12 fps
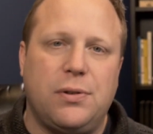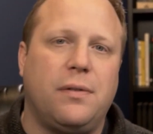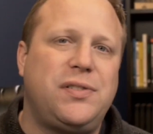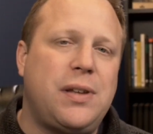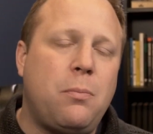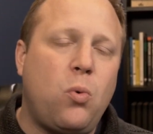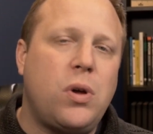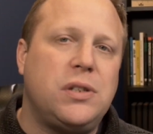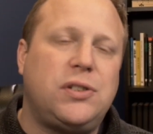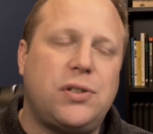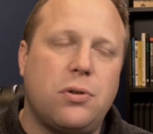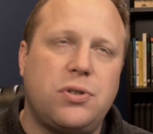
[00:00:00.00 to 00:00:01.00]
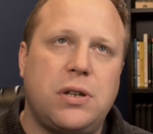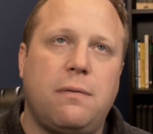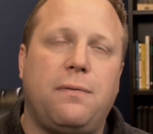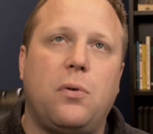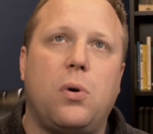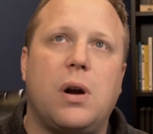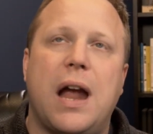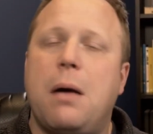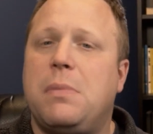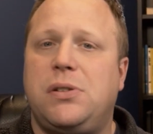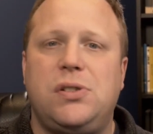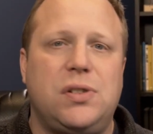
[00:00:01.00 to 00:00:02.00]
So if someone's searching for
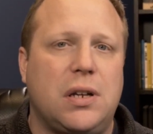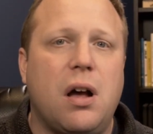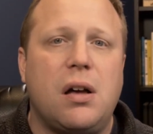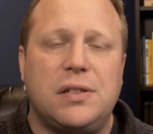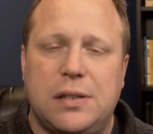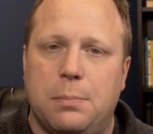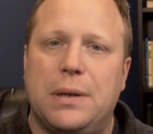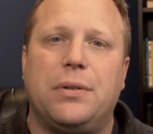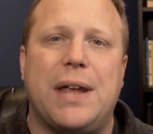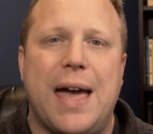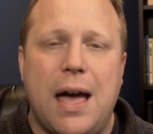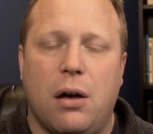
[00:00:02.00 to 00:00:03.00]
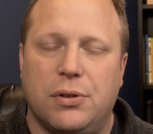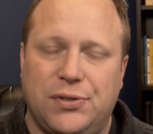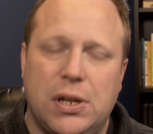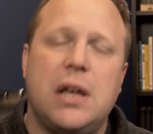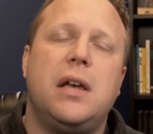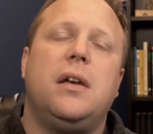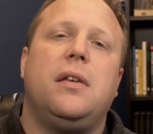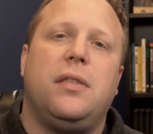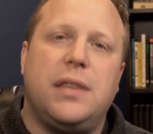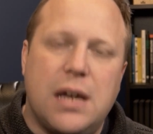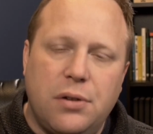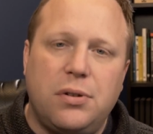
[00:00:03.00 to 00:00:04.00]
how much does it cost to build a house,
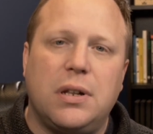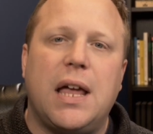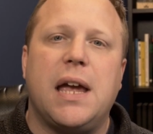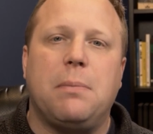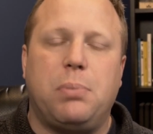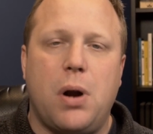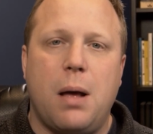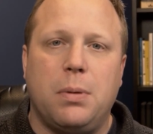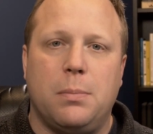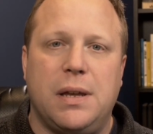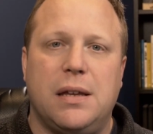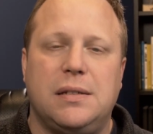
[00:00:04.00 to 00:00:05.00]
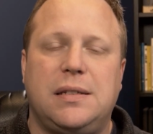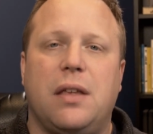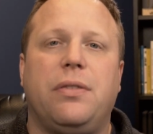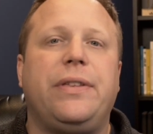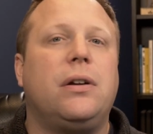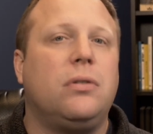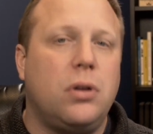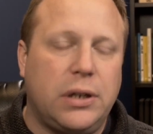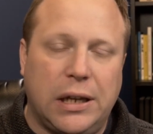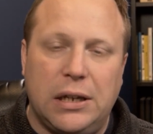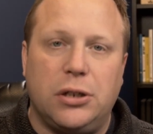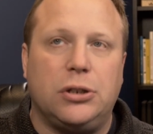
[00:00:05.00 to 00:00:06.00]
the underlying problem is they're
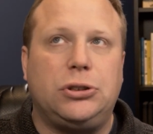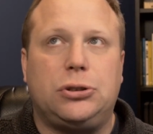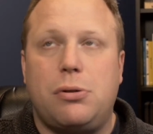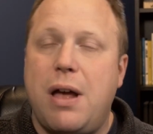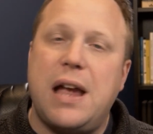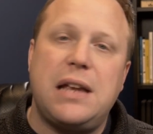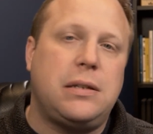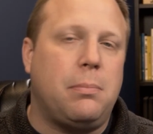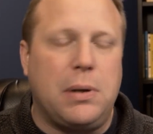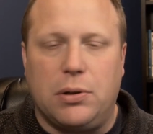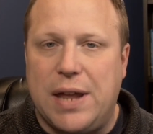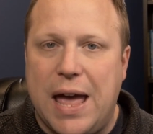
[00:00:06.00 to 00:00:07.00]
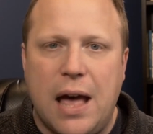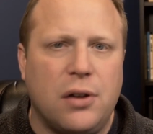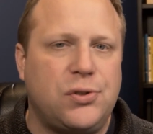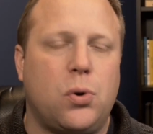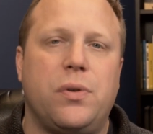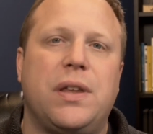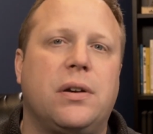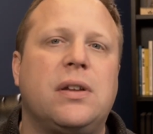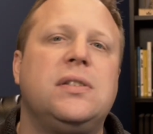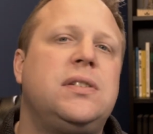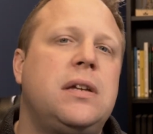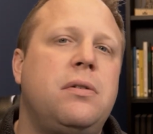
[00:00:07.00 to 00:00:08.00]
looking to try to build a house, or they're
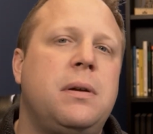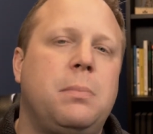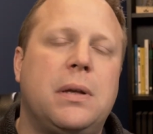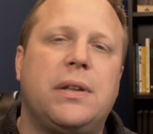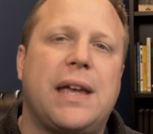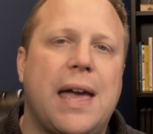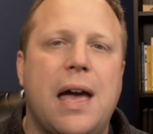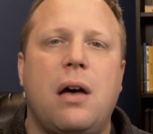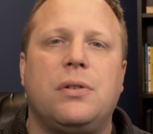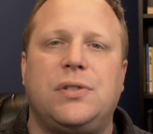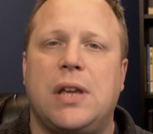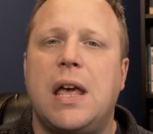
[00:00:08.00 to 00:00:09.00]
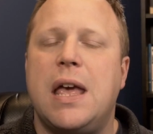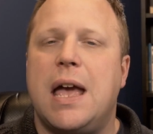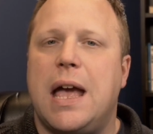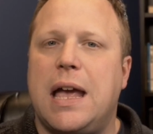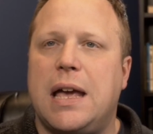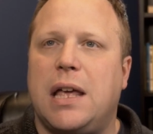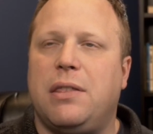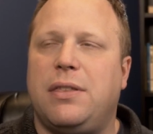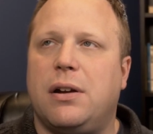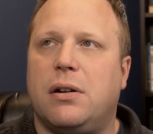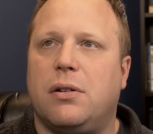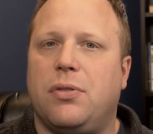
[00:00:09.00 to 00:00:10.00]
considering building a house, and
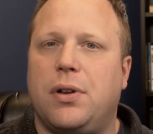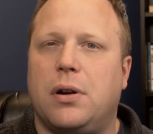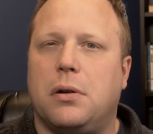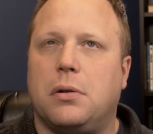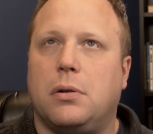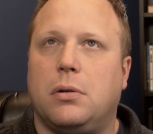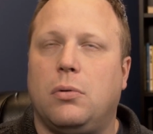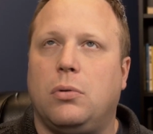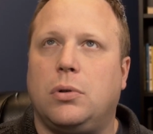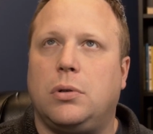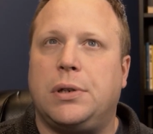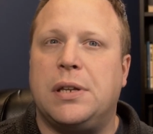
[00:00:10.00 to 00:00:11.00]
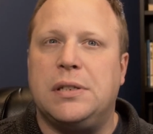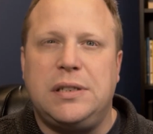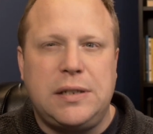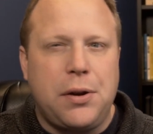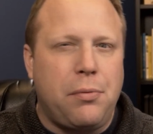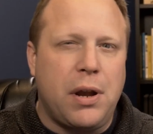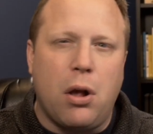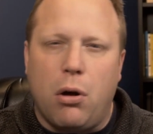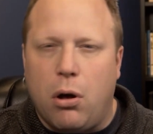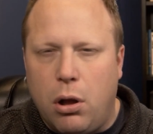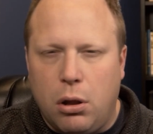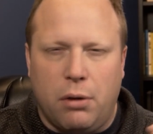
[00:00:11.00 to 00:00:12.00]
they're considering
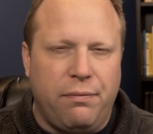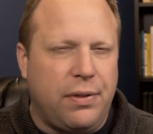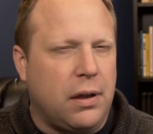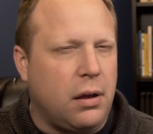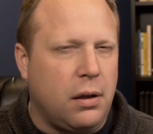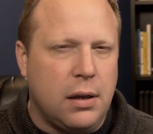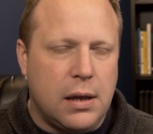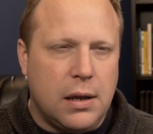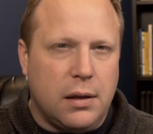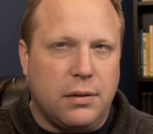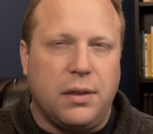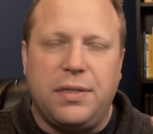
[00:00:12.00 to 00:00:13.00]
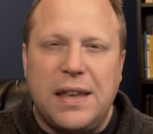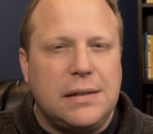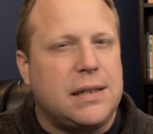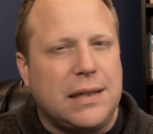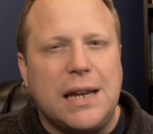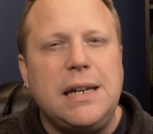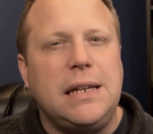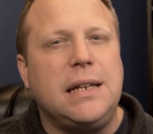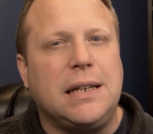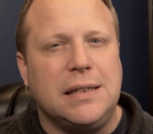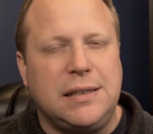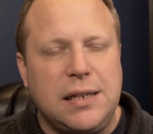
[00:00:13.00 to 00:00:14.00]
all of the things that they need to
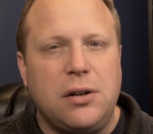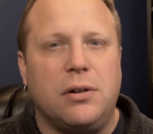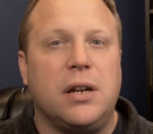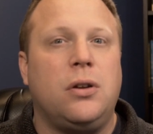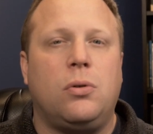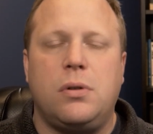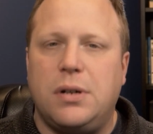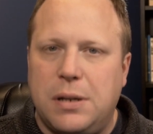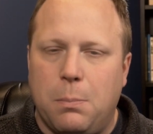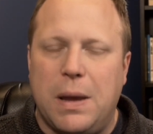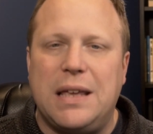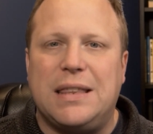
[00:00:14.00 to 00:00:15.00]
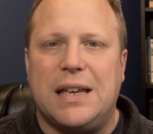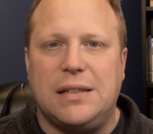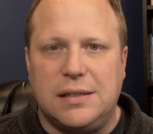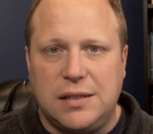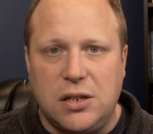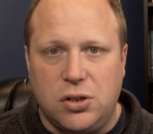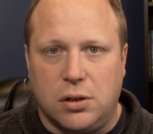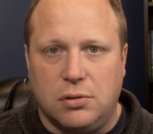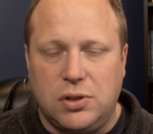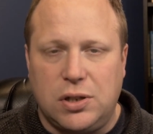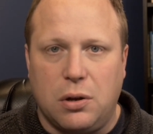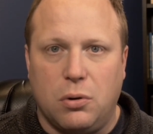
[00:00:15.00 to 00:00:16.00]
consider in order to make that decision.
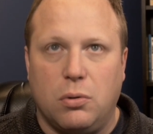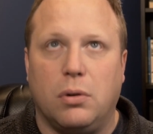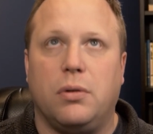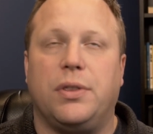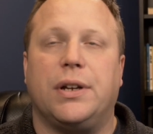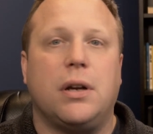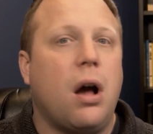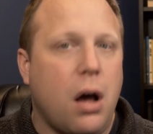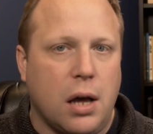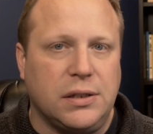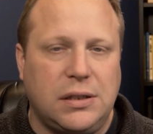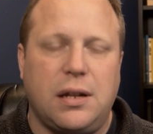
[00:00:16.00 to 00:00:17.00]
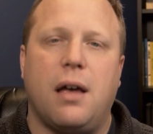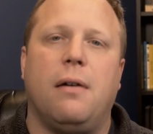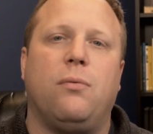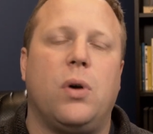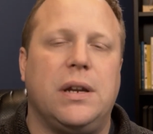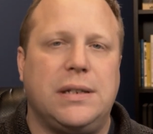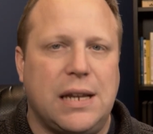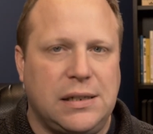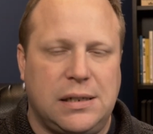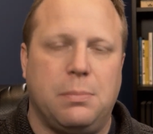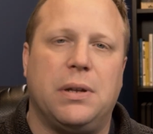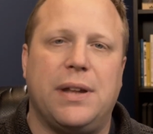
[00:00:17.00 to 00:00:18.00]
So the cost of what it
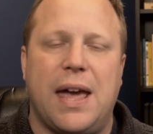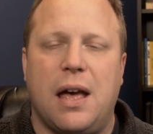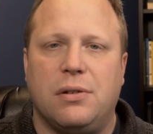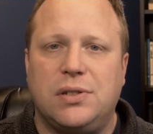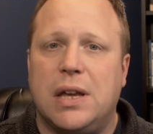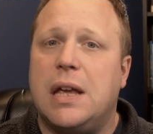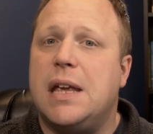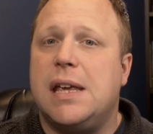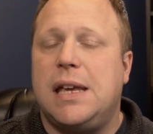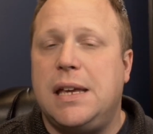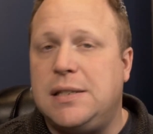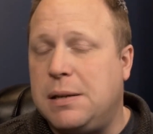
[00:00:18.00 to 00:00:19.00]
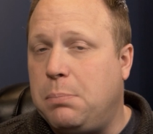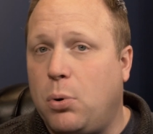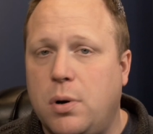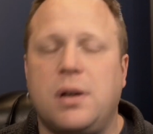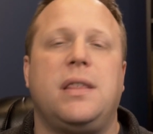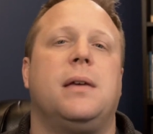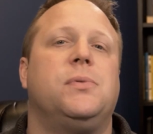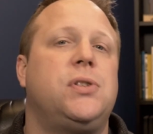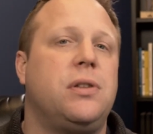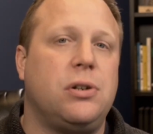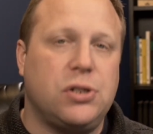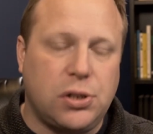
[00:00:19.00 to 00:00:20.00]
takes to build a house is important to them.
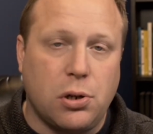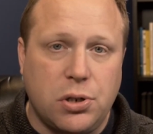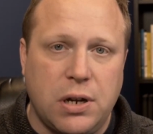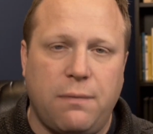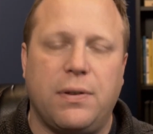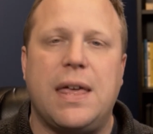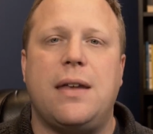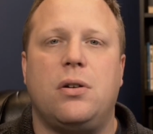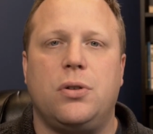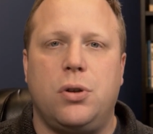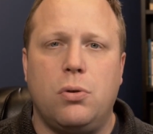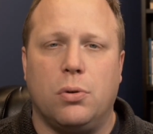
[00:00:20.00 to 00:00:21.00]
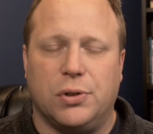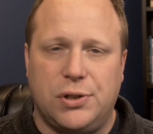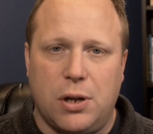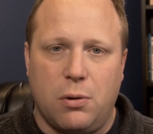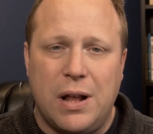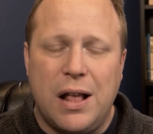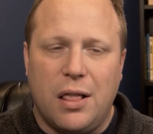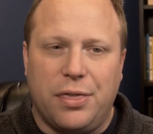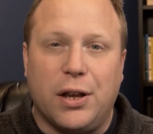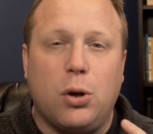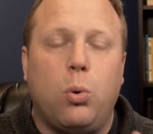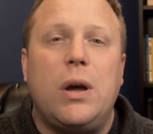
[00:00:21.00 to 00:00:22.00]
So they're searching for that on Google. So
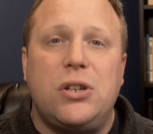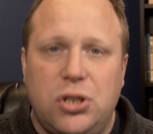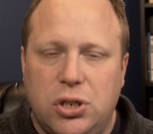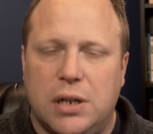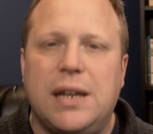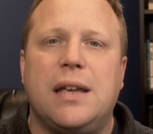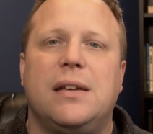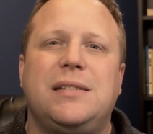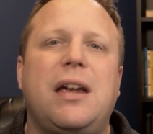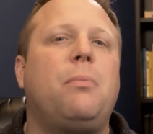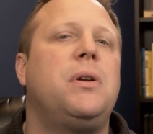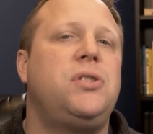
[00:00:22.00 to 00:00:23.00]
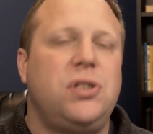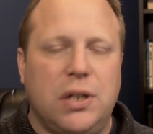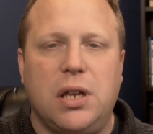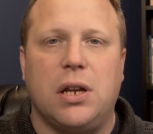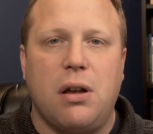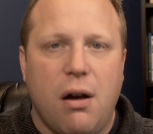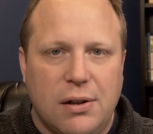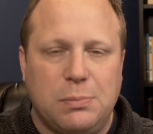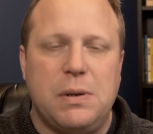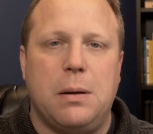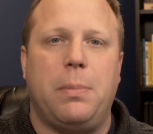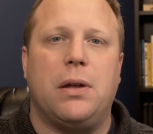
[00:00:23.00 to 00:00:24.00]
the question is, how much is it going to
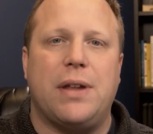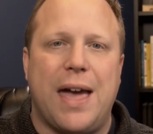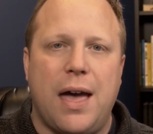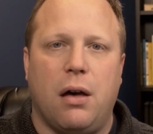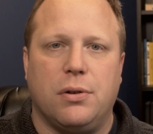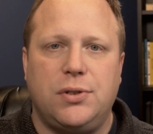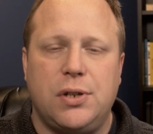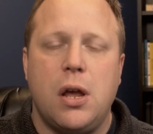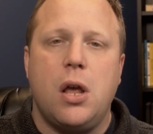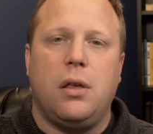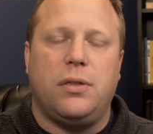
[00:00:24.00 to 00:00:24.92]
cost me to build a house?